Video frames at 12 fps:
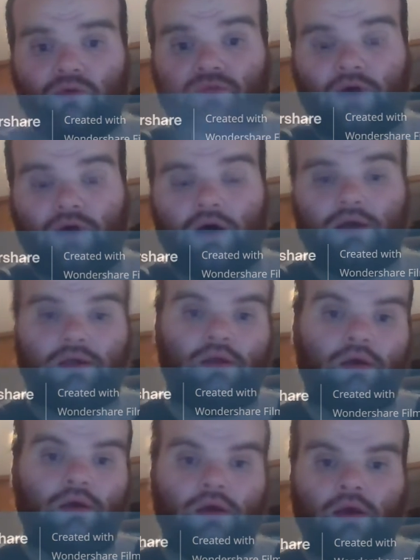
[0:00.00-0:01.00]
move
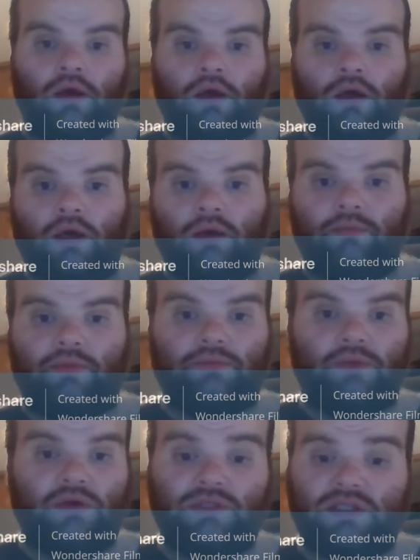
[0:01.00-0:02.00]
on.
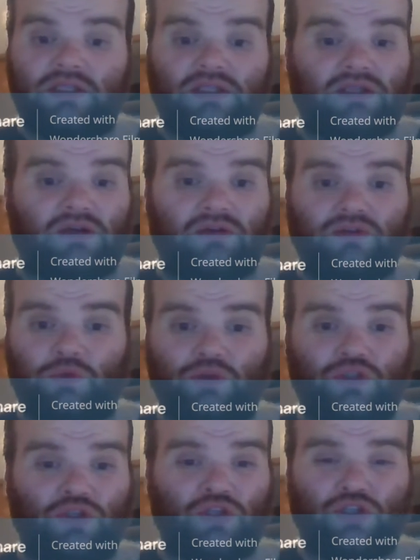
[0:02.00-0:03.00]
But most of the songs
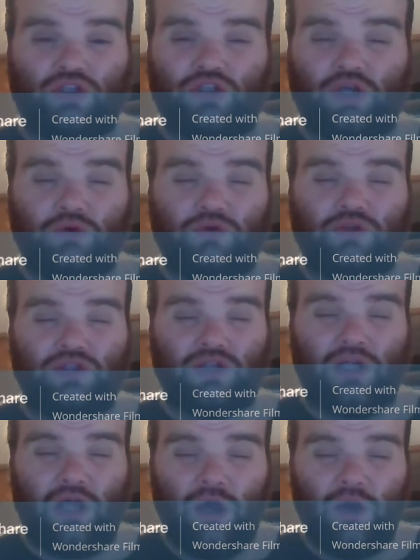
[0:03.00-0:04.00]
was just so
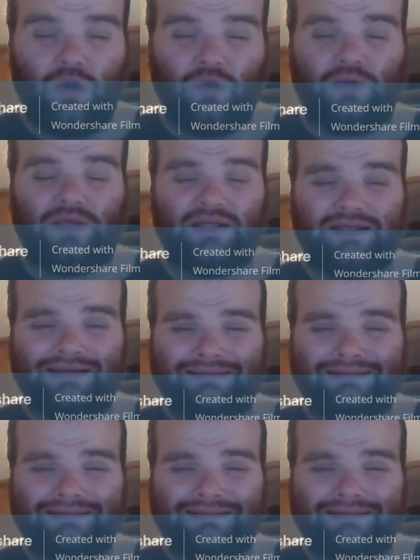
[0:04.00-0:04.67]
slow, and